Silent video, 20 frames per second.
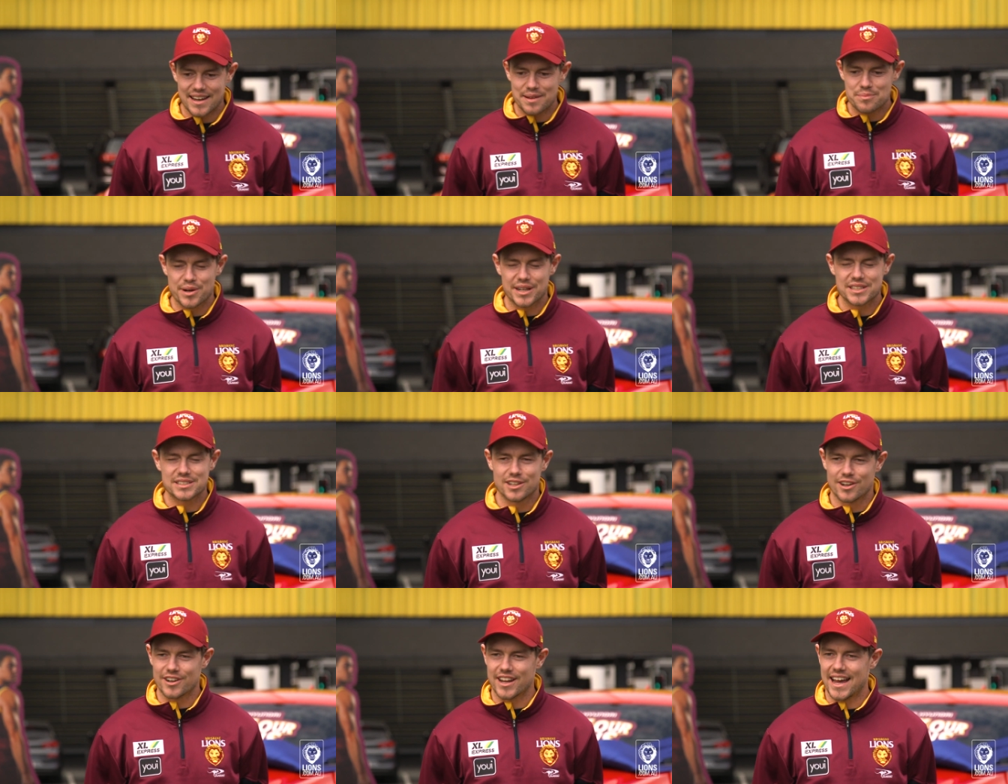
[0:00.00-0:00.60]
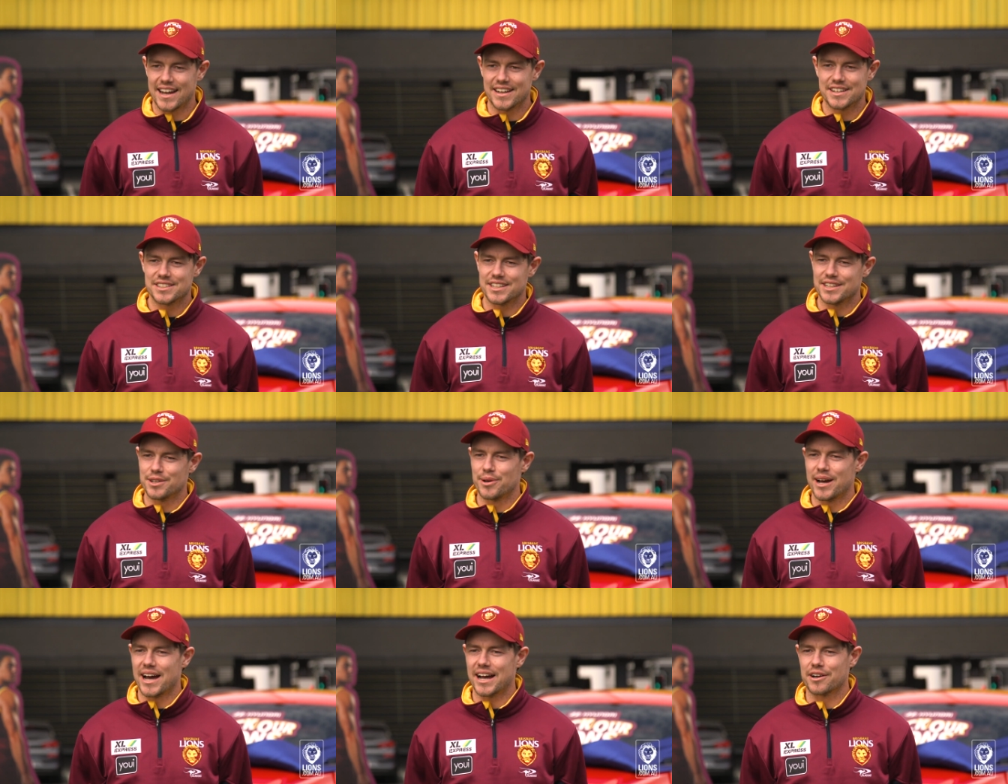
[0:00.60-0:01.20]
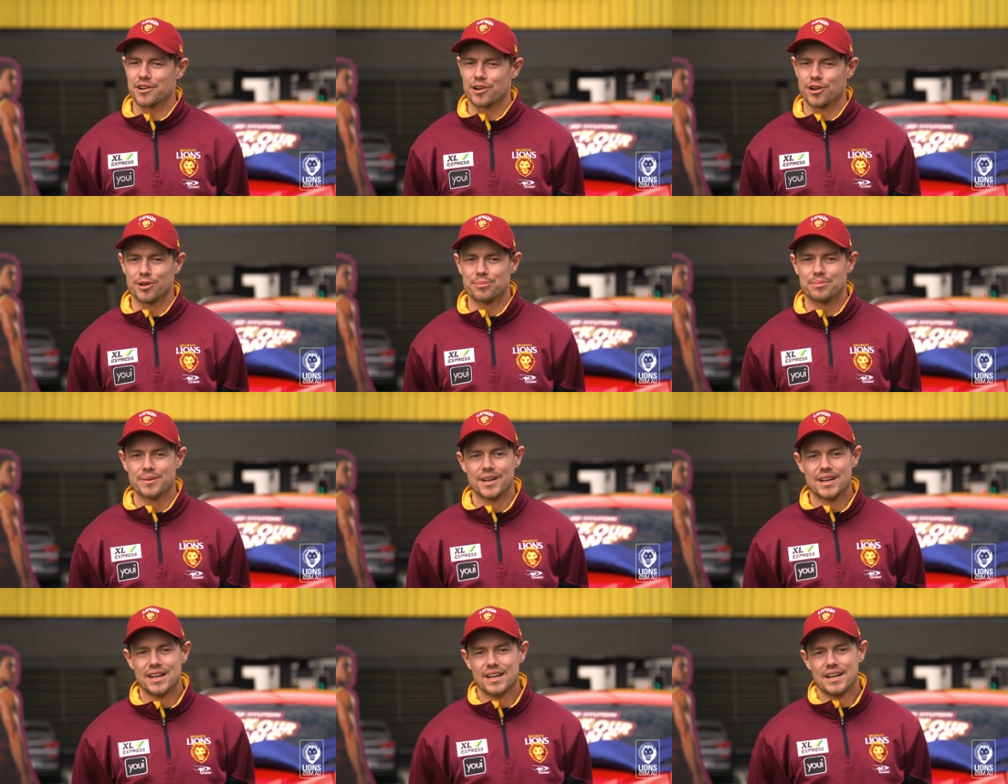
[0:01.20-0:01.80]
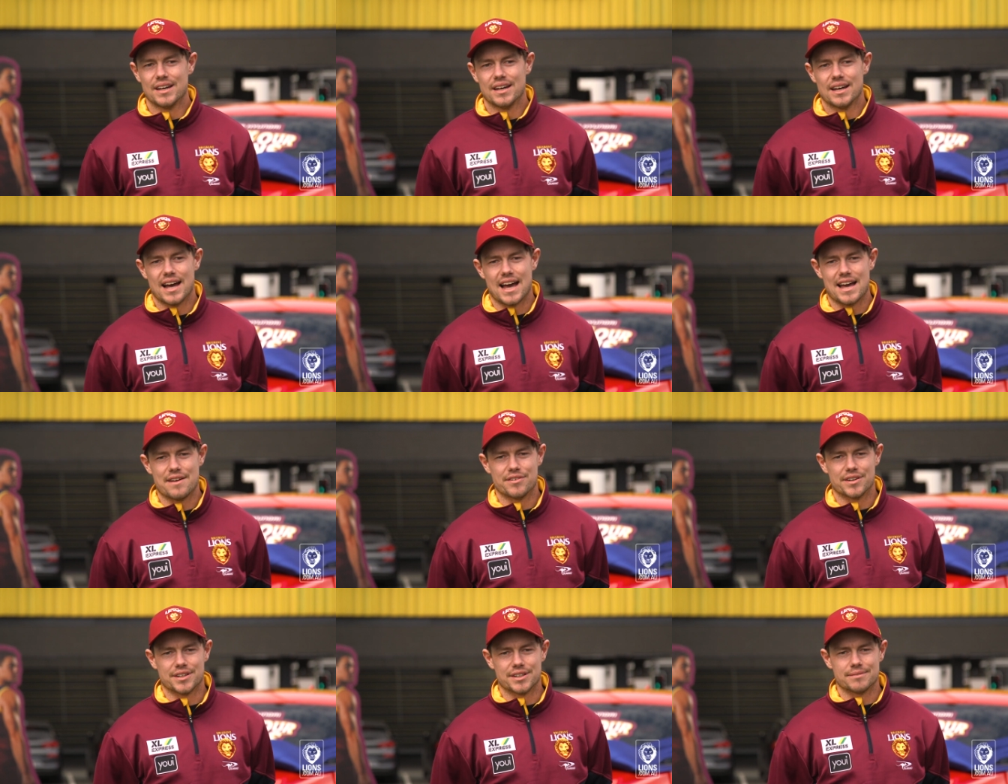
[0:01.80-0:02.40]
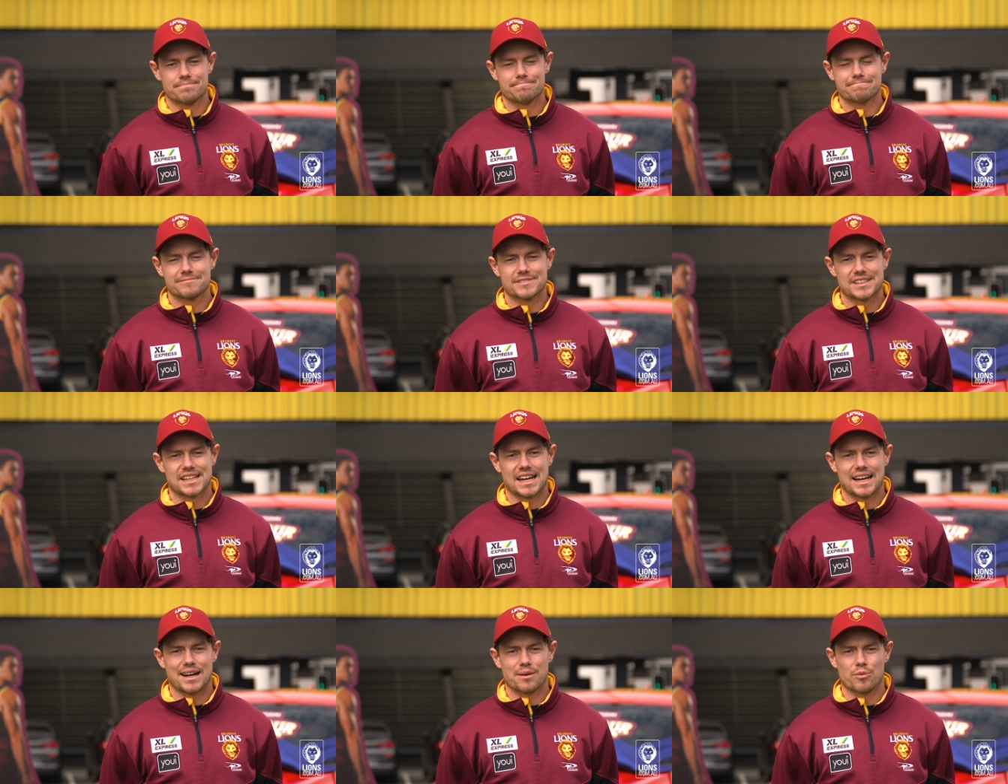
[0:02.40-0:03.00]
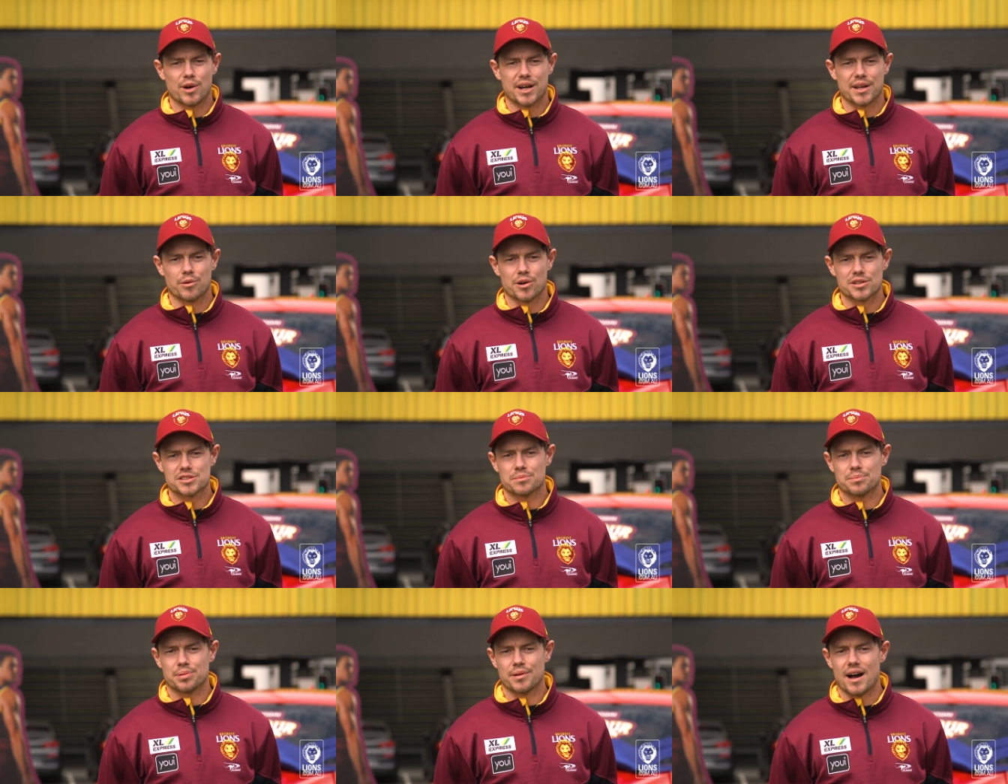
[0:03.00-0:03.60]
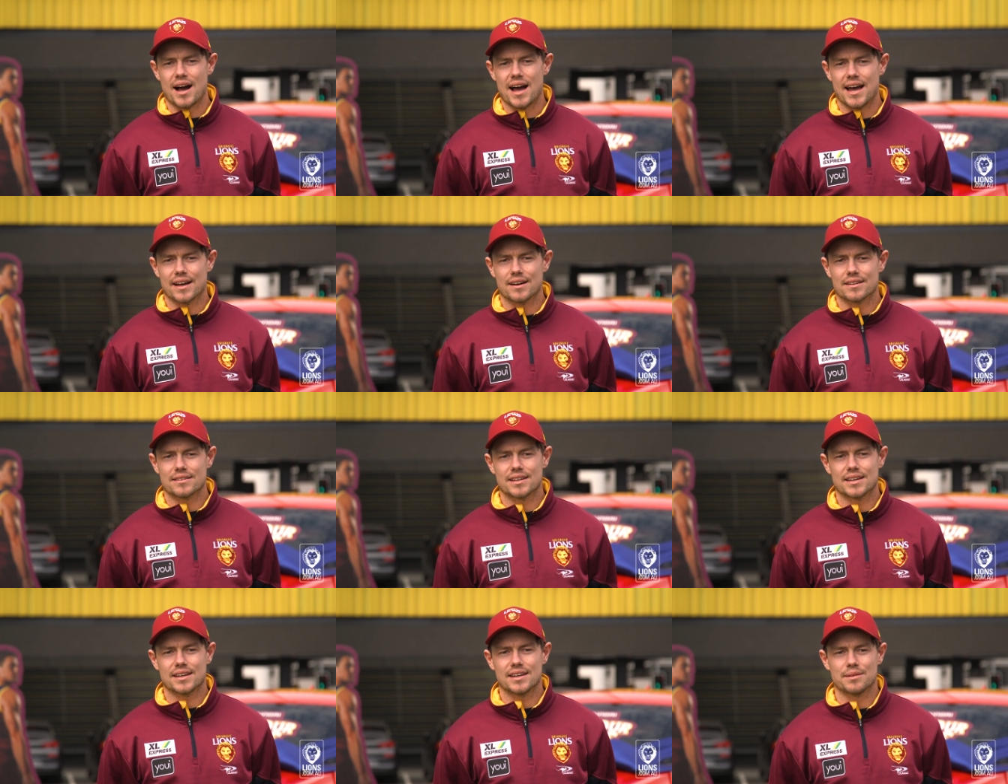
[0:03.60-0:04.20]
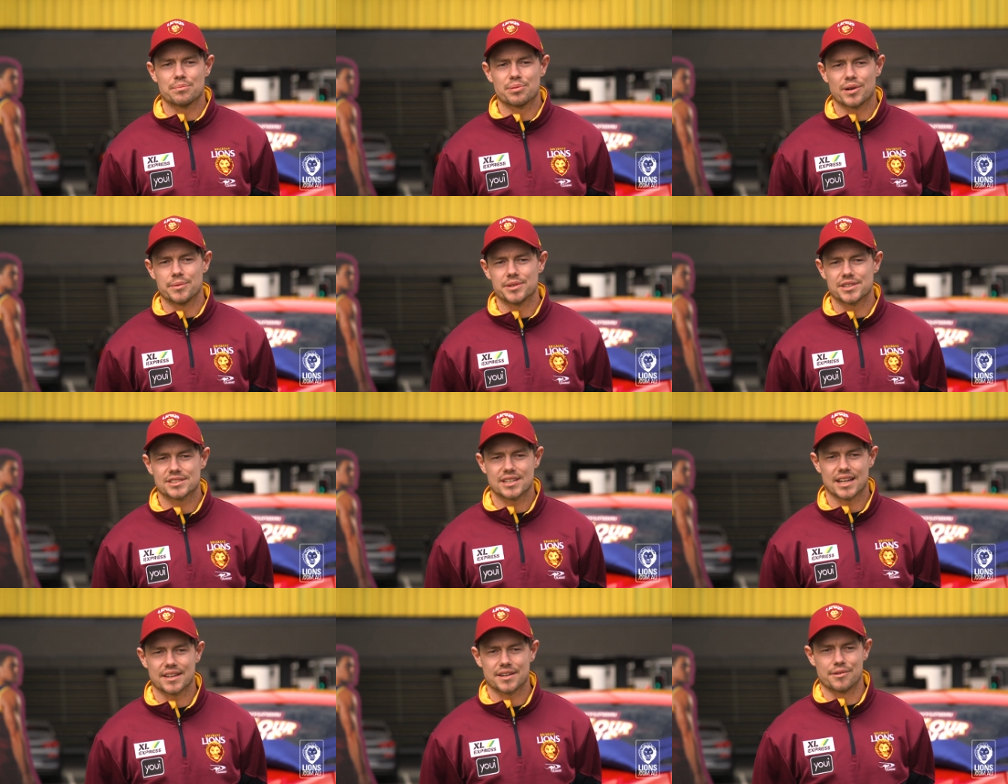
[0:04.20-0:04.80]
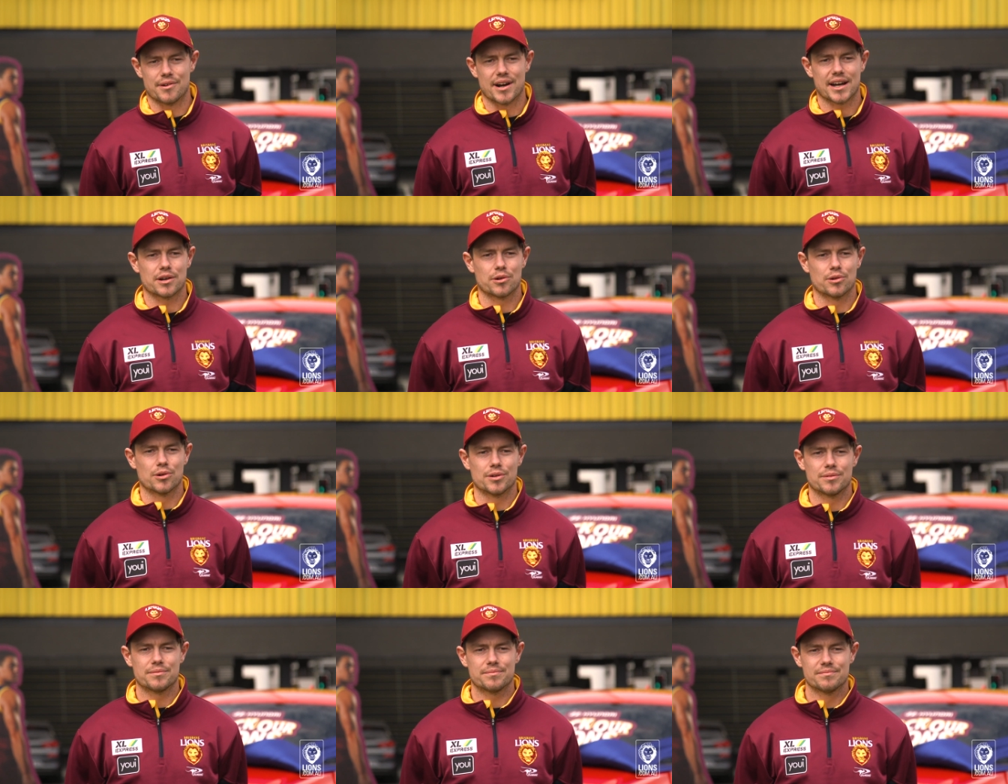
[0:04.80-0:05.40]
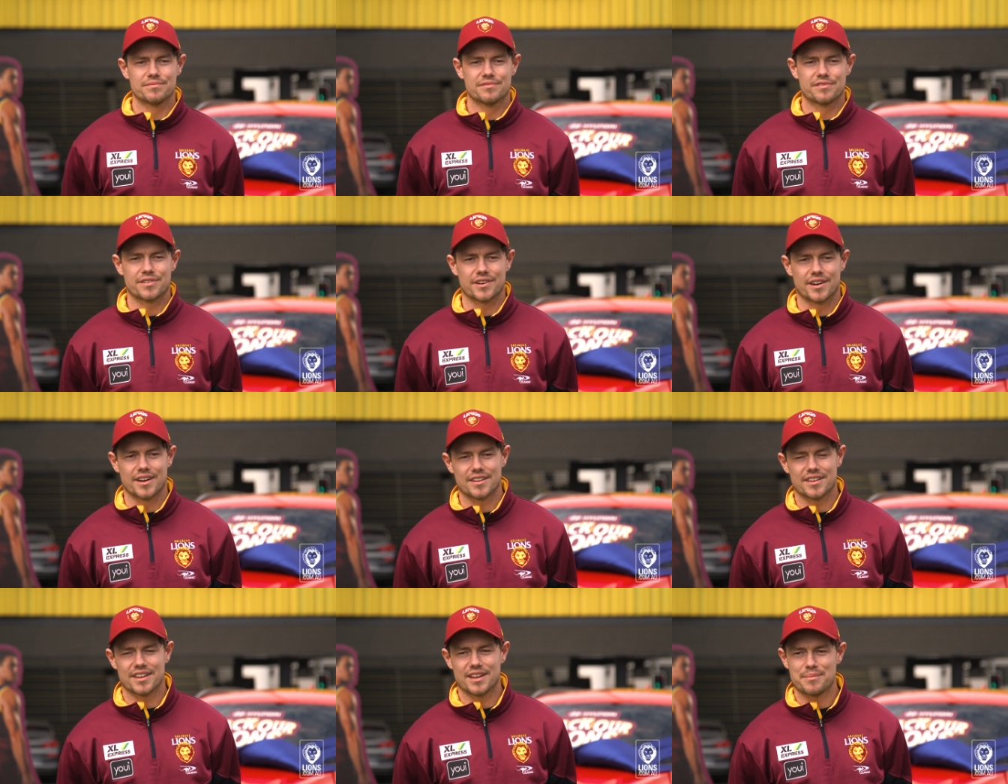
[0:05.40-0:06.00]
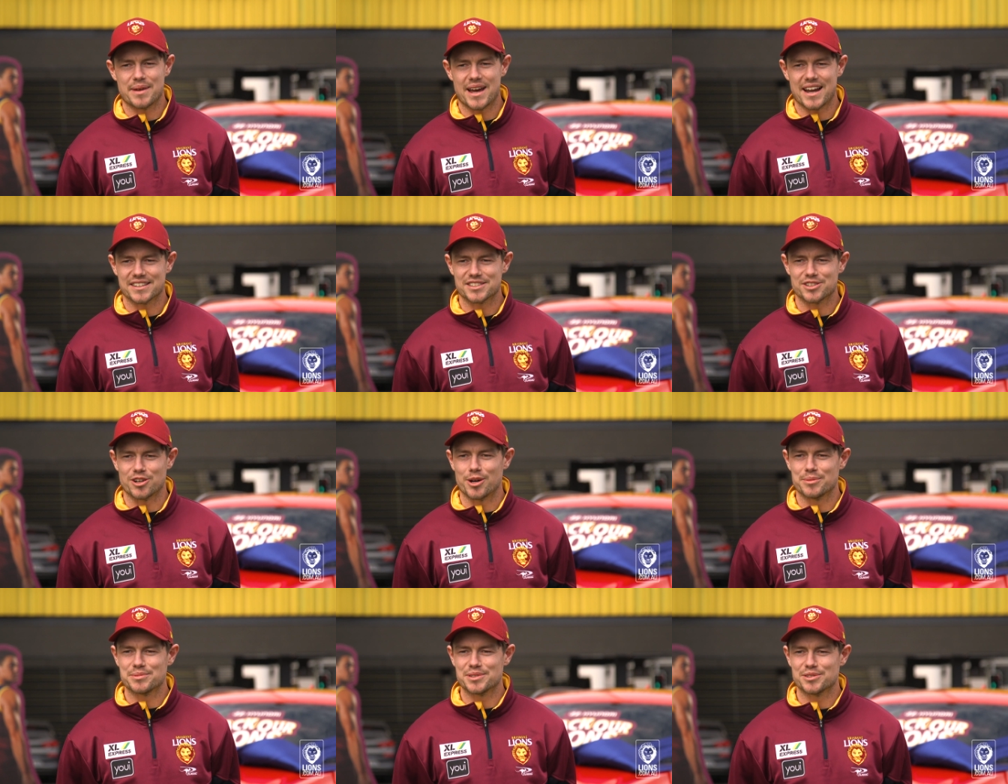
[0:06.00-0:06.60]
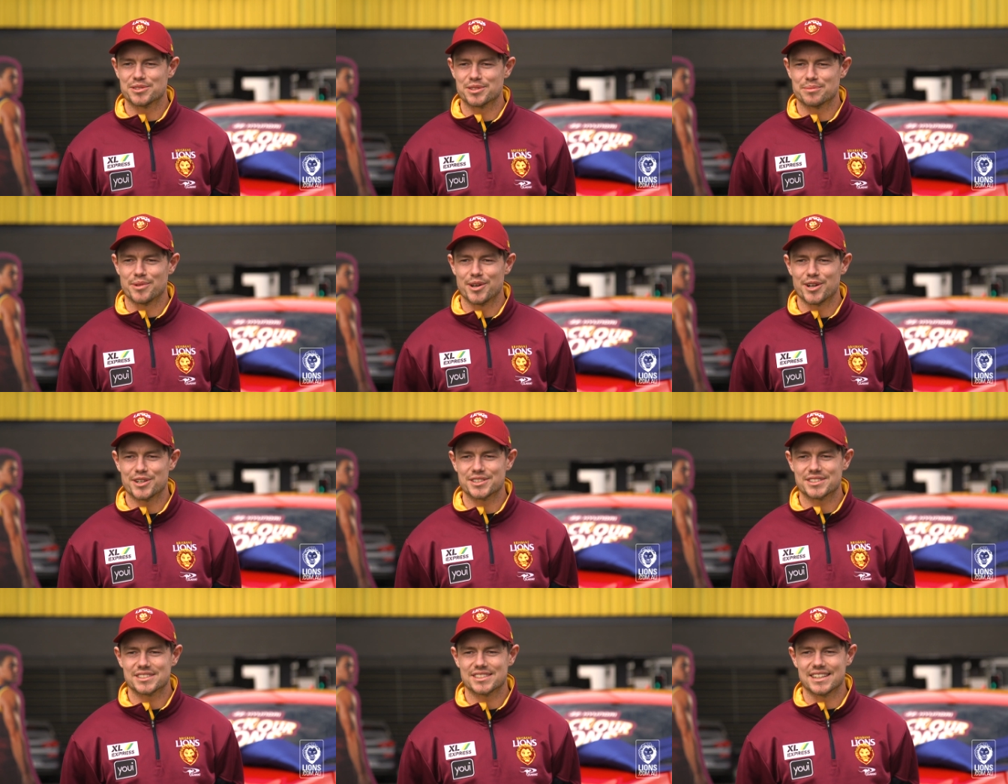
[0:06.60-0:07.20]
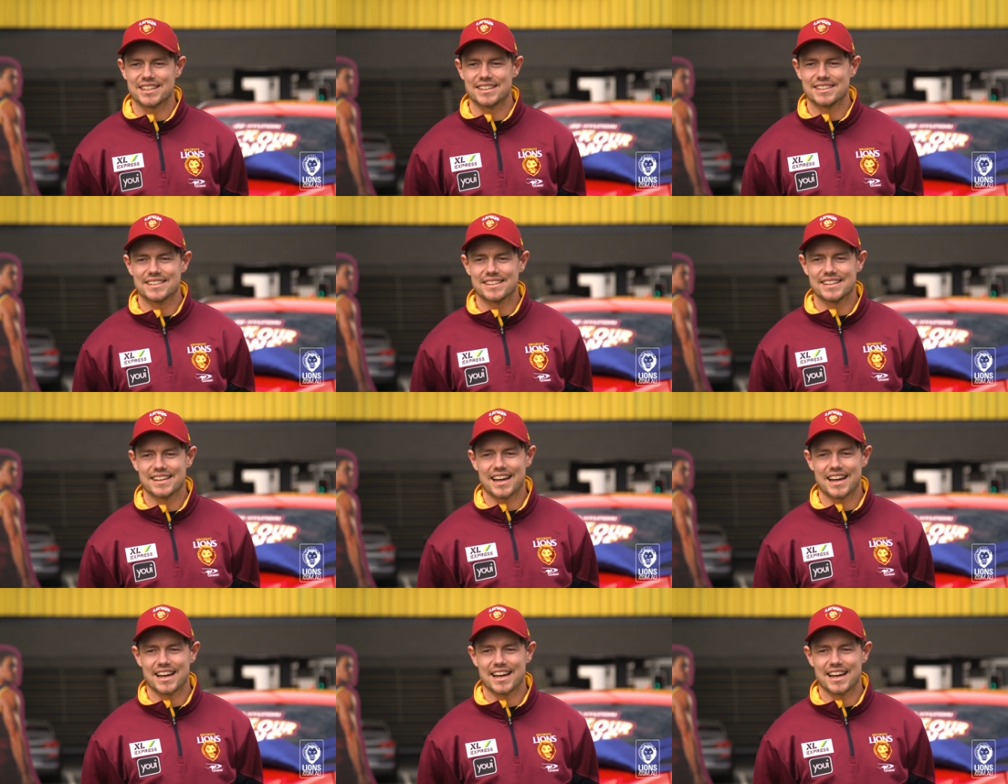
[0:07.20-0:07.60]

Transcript: He brings a lot of energy to our group even um, when he wasn't playing, I think he probably set the record for amount of times he was emergency.